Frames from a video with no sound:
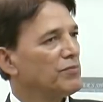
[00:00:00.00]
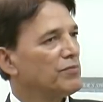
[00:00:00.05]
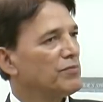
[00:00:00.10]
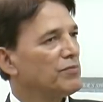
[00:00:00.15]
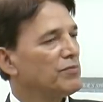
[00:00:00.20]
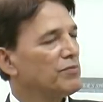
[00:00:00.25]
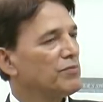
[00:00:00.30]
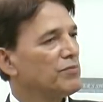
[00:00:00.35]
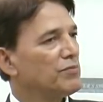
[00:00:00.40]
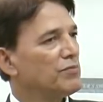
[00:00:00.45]

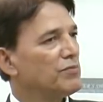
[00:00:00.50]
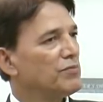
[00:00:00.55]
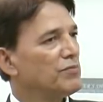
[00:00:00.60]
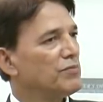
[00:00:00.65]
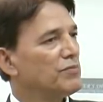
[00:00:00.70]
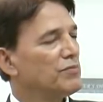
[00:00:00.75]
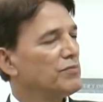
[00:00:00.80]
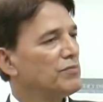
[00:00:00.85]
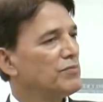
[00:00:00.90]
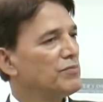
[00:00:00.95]

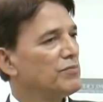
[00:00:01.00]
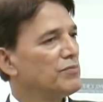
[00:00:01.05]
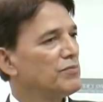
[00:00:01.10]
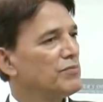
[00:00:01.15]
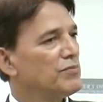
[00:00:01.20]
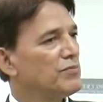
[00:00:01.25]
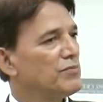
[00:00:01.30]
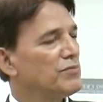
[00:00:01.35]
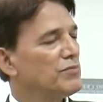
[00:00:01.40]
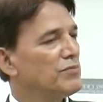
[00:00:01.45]

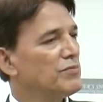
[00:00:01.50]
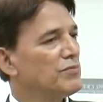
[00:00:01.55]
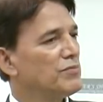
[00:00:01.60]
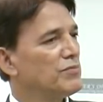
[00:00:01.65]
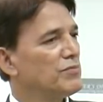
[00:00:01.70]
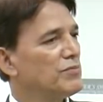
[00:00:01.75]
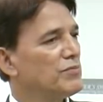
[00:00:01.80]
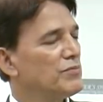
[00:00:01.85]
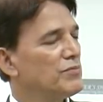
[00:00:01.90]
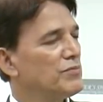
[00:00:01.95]

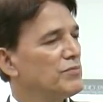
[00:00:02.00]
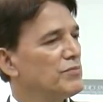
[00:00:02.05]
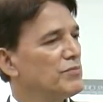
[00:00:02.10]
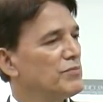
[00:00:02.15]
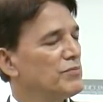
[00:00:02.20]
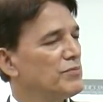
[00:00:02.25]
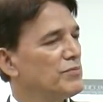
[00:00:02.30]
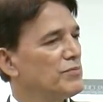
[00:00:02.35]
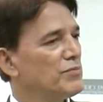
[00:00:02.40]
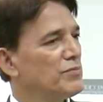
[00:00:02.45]

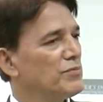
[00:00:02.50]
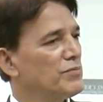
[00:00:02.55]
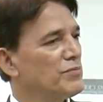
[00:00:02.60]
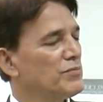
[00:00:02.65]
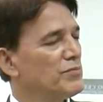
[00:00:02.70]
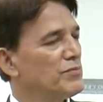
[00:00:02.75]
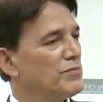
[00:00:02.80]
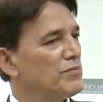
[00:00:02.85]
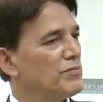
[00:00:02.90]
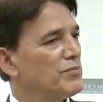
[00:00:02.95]

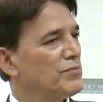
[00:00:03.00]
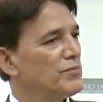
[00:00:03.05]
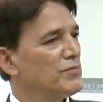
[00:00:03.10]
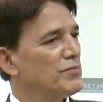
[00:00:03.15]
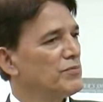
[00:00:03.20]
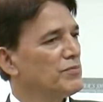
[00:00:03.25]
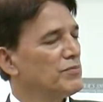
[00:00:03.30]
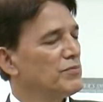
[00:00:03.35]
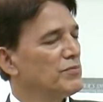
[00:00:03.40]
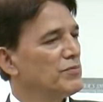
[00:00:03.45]

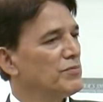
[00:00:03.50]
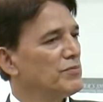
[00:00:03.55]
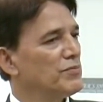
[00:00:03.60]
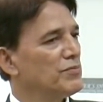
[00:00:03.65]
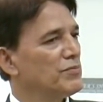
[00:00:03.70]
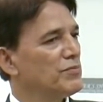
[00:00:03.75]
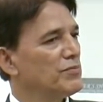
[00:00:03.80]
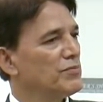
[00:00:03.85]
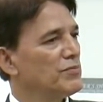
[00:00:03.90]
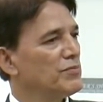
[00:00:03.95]

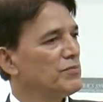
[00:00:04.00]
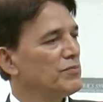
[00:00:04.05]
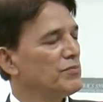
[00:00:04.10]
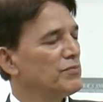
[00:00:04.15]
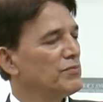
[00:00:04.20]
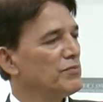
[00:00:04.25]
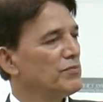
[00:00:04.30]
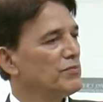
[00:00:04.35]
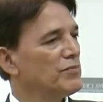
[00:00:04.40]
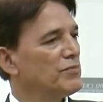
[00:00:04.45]

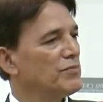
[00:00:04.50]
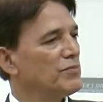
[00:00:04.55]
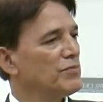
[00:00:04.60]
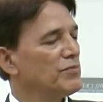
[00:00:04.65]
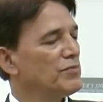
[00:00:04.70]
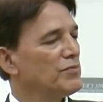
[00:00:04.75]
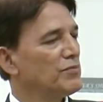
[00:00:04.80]
(not speaking)